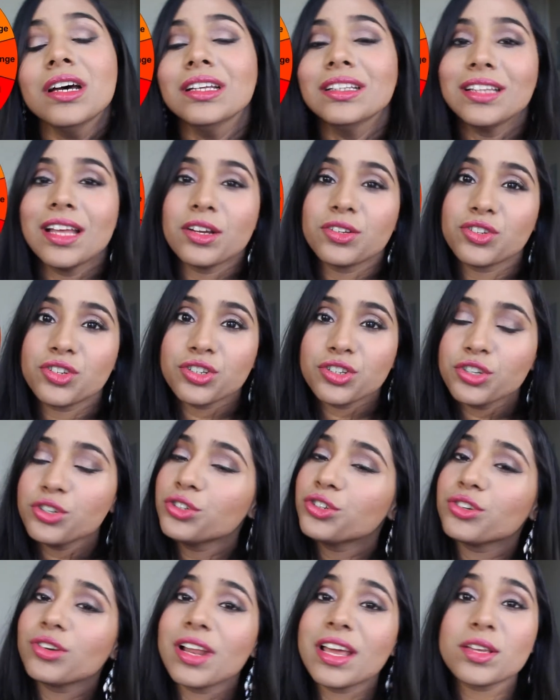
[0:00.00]
Now to
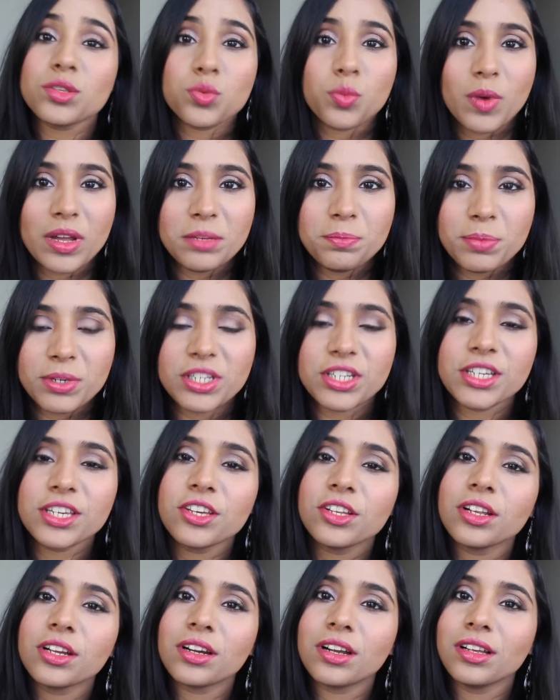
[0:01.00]
neutralize one
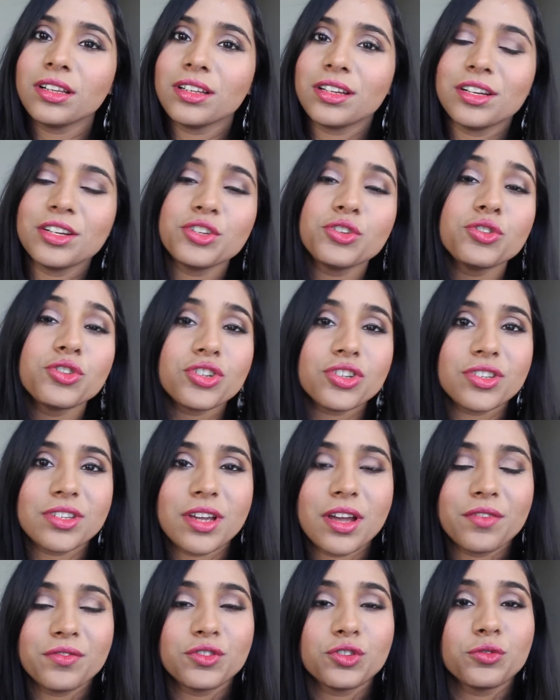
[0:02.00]
particular color, you just
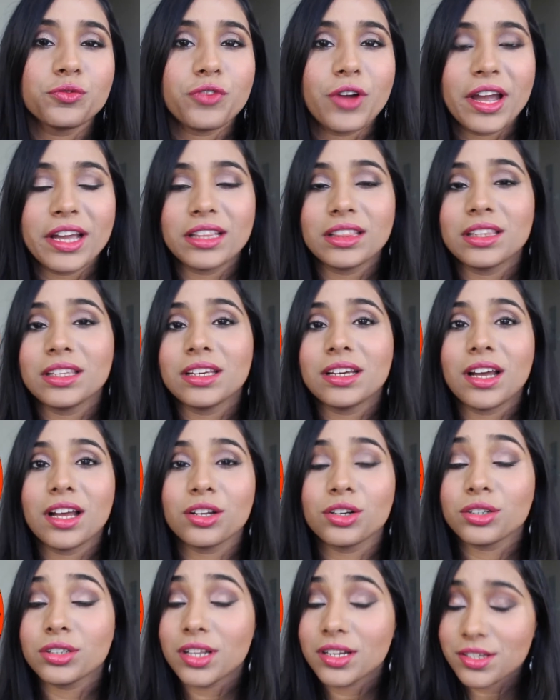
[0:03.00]
have to find the
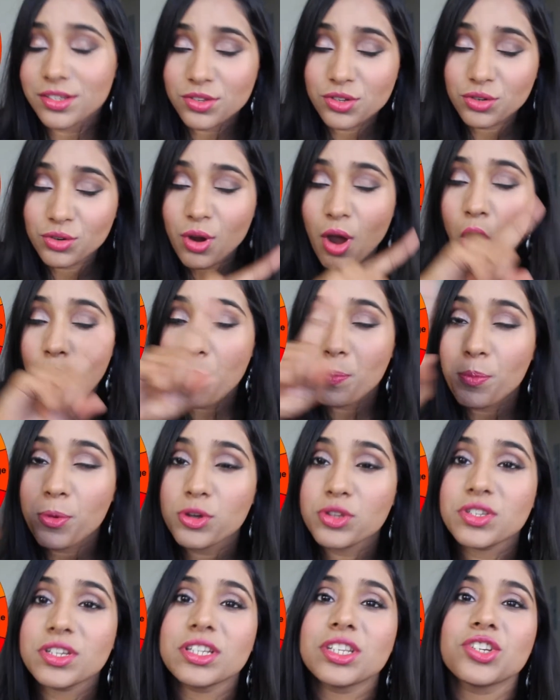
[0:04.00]
color that is
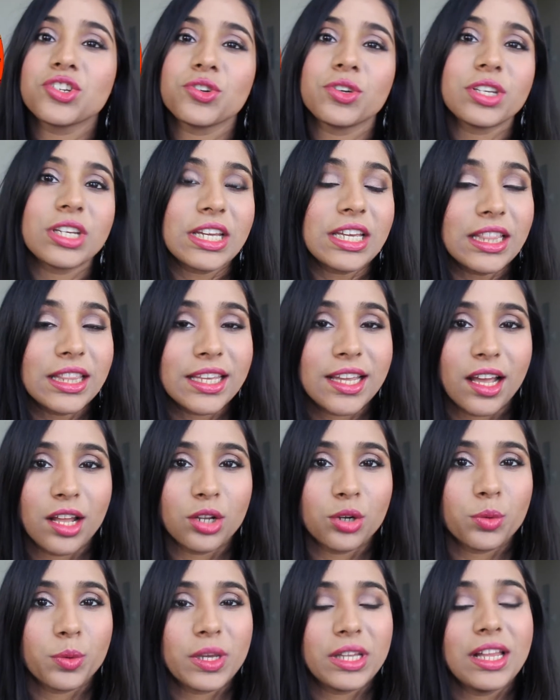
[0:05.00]
opposite to it in the
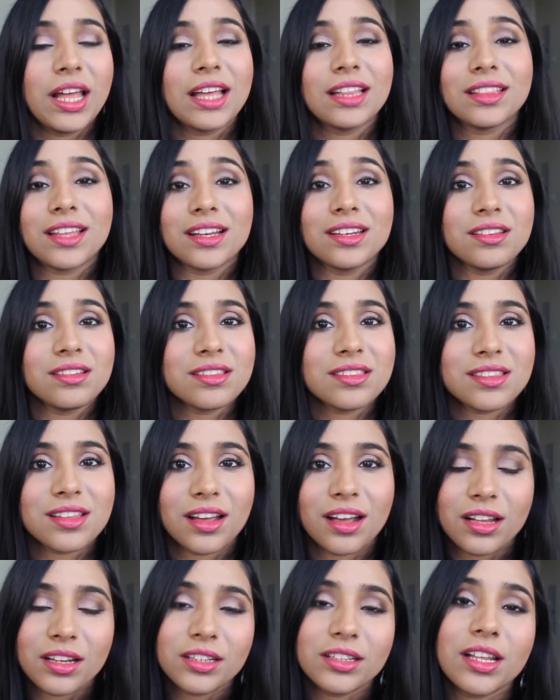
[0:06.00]
color wheel, and that is the
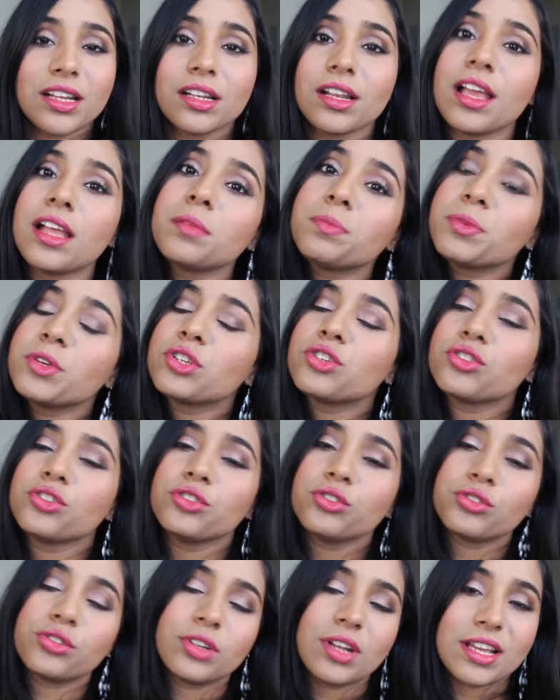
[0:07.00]
color that will help you to
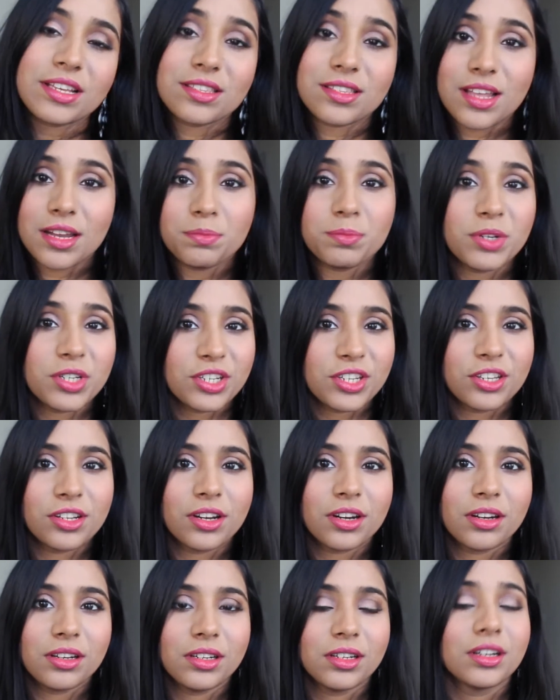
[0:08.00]
neutralize that particular
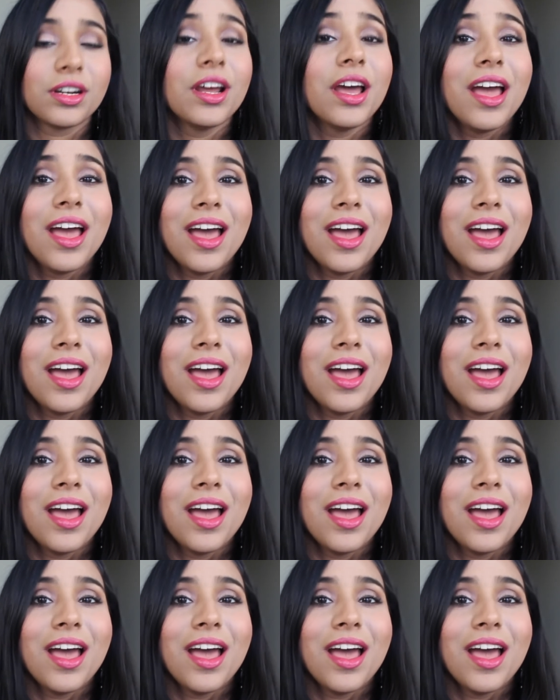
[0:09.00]
color.